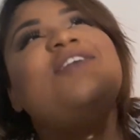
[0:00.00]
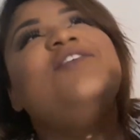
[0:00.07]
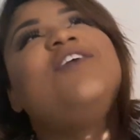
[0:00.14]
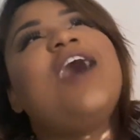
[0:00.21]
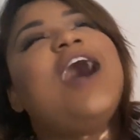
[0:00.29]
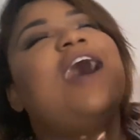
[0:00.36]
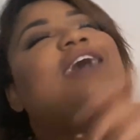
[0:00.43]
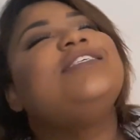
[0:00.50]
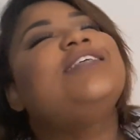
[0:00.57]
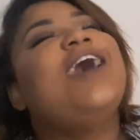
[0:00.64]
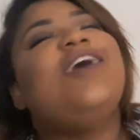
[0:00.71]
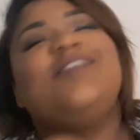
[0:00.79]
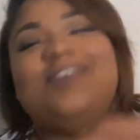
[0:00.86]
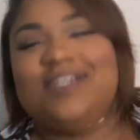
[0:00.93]
You guys,
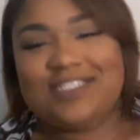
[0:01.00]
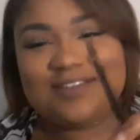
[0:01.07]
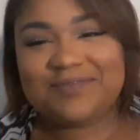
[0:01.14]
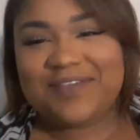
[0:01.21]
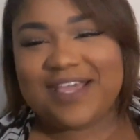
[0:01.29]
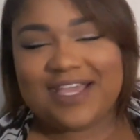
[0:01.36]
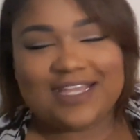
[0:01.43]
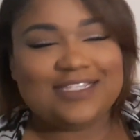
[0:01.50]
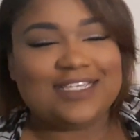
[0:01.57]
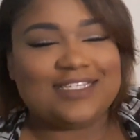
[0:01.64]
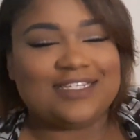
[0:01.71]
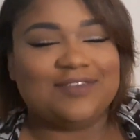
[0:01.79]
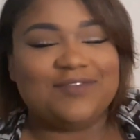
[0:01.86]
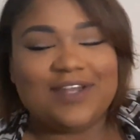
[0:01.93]
I wasn't paying
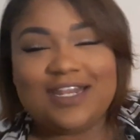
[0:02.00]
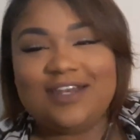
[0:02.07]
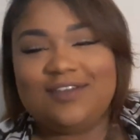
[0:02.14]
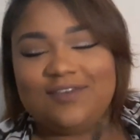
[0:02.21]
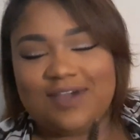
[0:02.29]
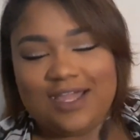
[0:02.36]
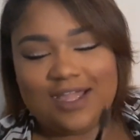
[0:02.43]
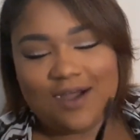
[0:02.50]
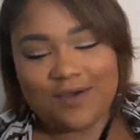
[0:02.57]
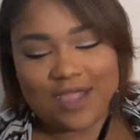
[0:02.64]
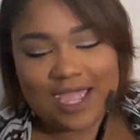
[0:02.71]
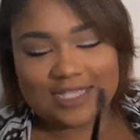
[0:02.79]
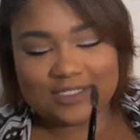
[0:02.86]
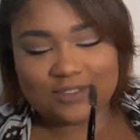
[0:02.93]
attention. But anyway,
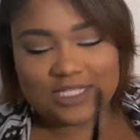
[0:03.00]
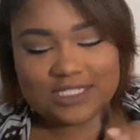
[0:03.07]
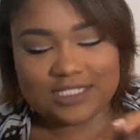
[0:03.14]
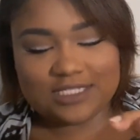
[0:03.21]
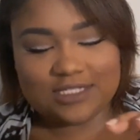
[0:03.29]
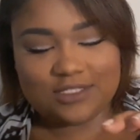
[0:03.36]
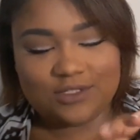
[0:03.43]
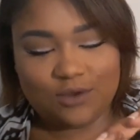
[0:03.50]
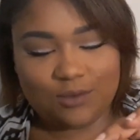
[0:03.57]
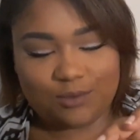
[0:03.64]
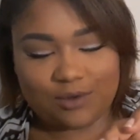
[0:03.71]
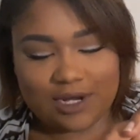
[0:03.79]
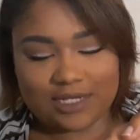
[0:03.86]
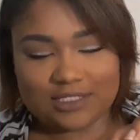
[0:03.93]
okay, so this is a
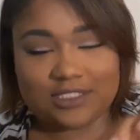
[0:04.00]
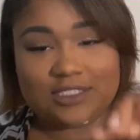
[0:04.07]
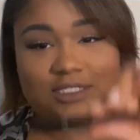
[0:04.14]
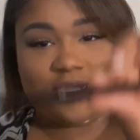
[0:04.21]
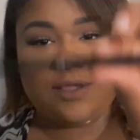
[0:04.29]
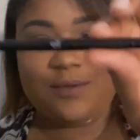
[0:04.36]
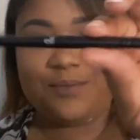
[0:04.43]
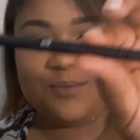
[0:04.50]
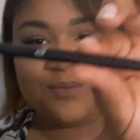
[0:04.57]
dual brush.